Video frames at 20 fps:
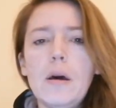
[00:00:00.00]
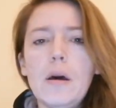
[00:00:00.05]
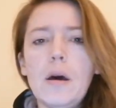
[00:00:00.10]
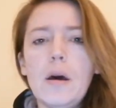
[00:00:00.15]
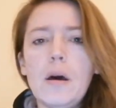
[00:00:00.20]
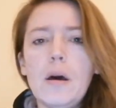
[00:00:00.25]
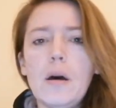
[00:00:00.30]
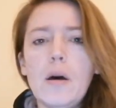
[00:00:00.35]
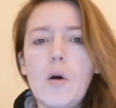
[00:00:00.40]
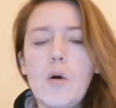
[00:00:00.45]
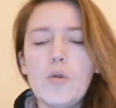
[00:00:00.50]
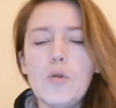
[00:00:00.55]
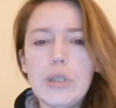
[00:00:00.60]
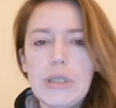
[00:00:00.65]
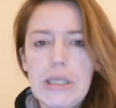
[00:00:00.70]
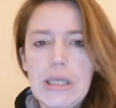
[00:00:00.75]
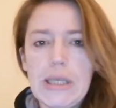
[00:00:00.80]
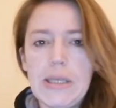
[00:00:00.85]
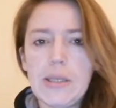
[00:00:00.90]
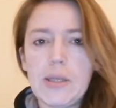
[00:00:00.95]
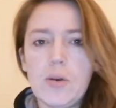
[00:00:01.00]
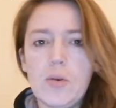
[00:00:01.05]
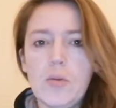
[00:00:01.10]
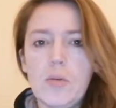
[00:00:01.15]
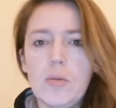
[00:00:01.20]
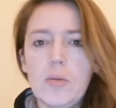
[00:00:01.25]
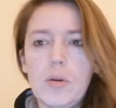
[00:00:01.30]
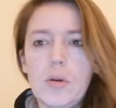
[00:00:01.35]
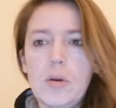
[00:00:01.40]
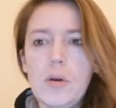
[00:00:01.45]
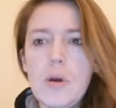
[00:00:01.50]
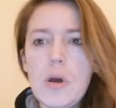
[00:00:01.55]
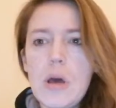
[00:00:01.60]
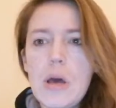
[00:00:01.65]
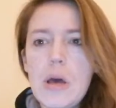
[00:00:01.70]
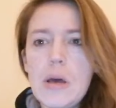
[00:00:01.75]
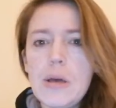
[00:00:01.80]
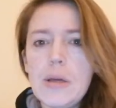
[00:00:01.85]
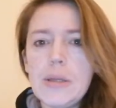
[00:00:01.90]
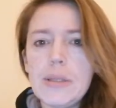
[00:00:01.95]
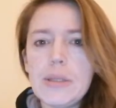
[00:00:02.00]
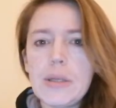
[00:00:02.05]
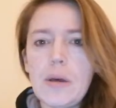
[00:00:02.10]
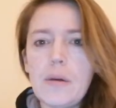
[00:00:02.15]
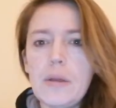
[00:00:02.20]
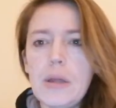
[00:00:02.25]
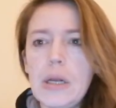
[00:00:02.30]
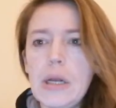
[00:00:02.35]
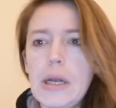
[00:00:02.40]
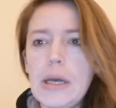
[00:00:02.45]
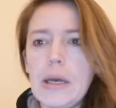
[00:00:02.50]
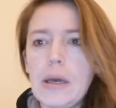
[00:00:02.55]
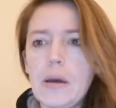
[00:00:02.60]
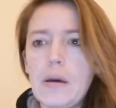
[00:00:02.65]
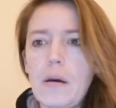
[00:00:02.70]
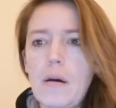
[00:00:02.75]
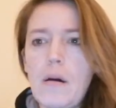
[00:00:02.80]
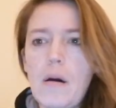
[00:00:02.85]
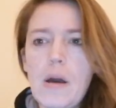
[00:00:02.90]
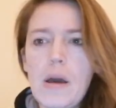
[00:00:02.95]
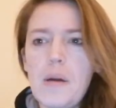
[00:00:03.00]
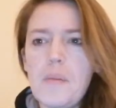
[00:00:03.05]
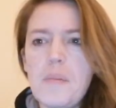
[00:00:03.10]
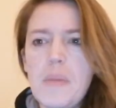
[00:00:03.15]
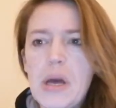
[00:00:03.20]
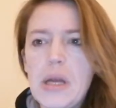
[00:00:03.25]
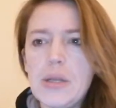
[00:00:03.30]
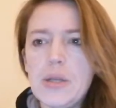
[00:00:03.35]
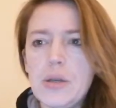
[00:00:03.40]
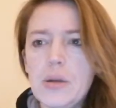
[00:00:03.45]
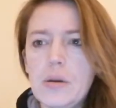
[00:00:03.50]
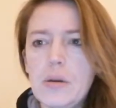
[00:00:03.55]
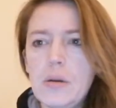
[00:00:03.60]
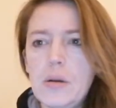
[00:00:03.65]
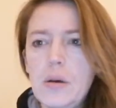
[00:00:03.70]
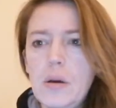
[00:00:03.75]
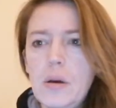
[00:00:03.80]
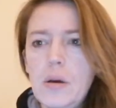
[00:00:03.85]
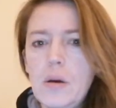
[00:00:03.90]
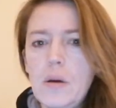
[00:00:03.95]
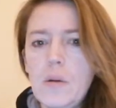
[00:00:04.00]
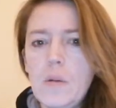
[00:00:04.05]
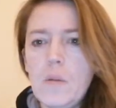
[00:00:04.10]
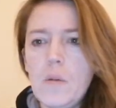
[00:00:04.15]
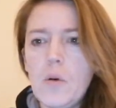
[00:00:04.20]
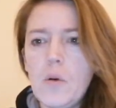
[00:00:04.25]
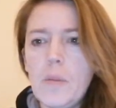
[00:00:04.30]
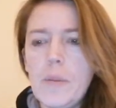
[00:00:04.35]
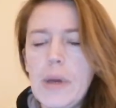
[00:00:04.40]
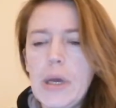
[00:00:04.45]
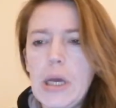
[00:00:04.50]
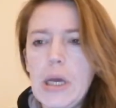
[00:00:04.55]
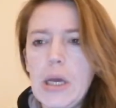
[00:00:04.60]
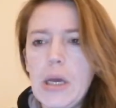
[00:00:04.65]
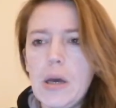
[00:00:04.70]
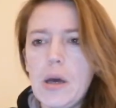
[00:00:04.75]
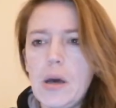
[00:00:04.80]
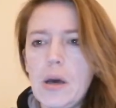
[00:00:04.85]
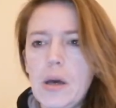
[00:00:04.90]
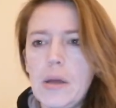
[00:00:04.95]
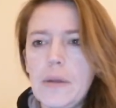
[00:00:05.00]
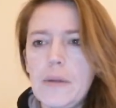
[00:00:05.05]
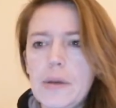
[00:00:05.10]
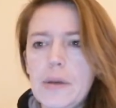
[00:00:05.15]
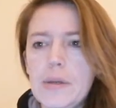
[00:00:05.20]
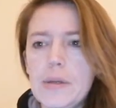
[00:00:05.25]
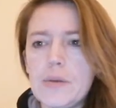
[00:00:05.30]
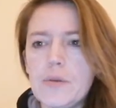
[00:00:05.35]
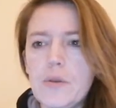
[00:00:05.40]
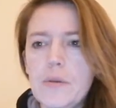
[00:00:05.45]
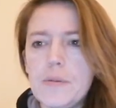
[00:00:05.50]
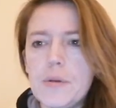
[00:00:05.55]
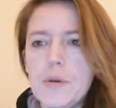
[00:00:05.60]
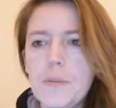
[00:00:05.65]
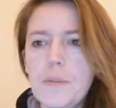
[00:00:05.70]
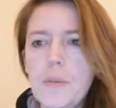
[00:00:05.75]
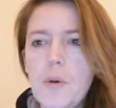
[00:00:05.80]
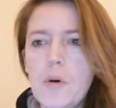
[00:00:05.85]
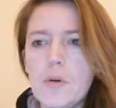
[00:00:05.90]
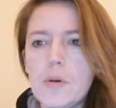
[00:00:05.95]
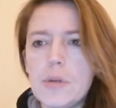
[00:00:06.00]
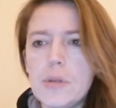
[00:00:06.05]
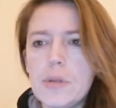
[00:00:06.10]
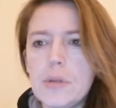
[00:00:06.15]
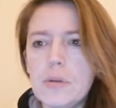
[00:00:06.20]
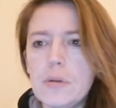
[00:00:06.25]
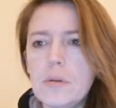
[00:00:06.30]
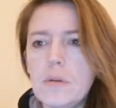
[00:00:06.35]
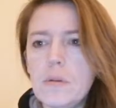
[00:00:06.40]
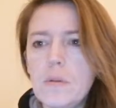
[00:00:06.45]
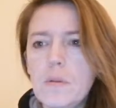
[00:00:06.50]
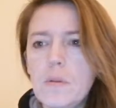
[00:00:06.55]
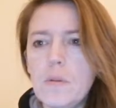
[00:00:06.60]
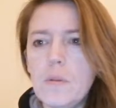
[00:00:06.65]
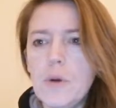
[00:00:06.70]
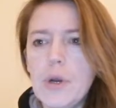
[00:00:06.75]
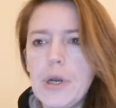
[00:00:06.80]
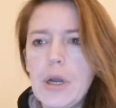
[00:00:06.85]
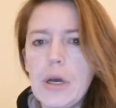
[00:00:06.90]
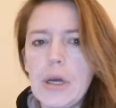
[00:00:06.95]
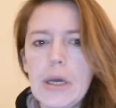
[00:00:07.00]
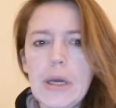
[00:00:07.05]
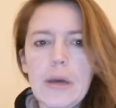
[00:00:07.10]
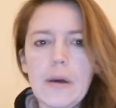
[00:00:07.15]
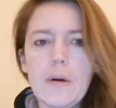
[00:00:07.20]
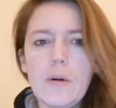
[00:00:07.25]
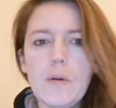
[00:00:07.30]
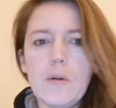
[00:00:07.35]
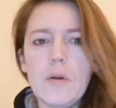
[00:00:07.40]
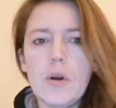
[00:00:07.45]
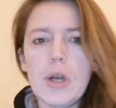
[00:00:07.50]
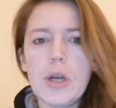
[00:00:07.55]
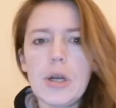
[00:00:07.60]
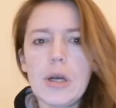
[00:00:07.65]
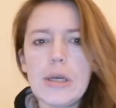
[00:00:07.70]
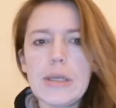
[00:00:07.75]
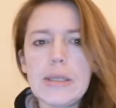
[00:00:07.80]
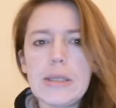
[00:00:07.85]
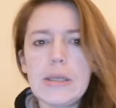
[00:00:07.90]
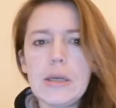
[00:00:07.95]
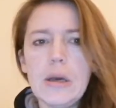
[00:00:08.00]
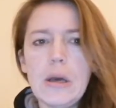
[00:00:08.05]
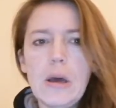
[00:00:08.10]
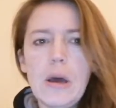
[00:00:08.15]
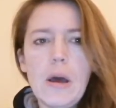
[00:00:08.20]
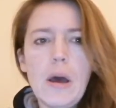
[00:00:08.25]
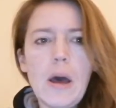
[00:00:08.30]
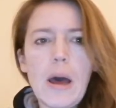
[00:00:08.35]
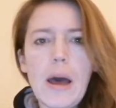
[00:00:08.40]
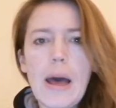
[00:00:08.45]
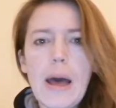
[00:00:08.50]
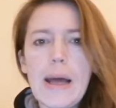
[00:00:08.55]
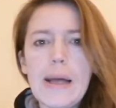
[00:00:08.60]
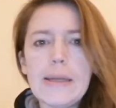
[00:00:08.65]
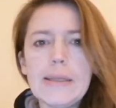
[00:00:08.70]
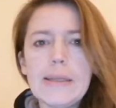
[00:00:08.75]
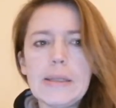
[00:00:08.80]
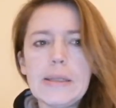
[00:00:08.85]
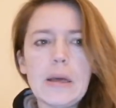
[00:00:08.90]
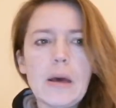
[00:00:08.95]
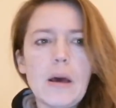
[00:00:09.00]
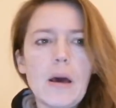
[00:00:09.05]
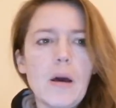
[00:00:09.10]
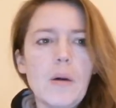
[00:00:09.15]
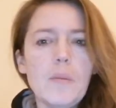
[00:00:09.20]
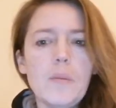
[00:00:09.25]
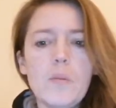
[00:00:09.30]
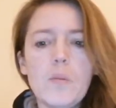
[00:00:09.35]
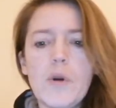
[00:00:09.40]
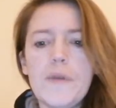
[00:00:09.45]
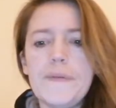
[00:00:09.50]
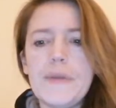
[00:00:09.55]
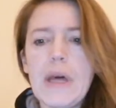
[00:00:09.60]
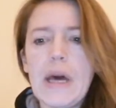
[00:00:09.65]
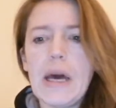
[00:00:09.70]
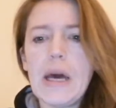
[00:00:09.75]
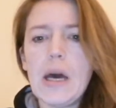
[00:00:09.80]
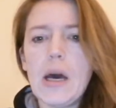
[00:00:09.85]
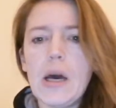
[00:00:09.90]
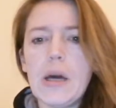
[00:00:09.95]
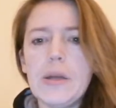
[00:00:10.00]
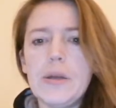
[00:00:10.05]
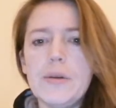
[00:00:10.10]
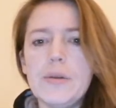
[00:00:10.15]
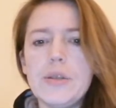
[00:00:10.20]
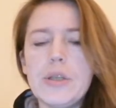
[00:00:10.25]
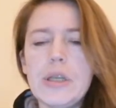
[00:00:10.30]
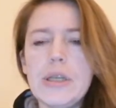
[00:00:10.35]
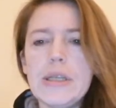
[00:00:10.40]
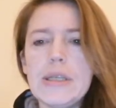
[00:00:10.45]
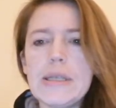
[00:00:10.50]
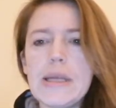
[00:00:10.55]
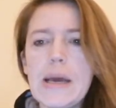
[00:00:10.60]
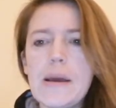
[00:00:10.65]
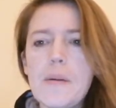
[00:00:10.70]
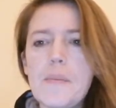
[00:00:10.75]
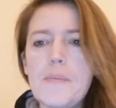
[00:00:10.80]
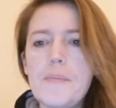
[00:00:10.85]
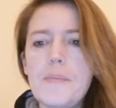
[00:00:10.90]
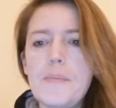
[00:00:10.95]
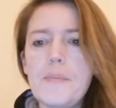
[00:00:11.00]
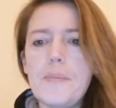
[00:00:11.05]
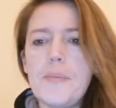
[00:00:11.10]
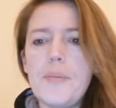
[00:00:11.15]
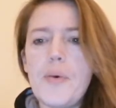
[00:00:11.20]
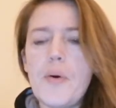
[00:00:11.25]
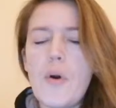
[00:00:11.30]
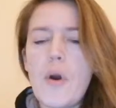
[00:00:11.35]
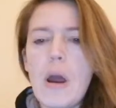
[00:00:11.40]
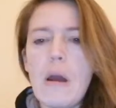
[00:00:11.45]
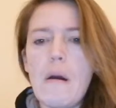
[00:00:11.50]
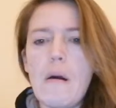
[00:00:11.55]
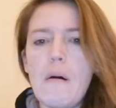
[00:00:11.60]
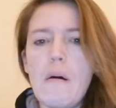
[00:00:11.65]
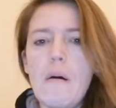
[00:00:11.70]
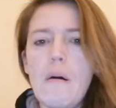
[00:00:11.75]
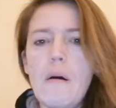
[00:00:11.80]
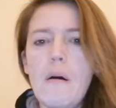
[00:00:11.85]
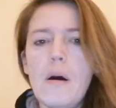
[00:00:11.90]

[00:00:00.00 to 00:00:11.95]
uh, on Discord. So the link, I imagine, will be uh, in the description box when I get organised. And um, with that, I usually say a prayer.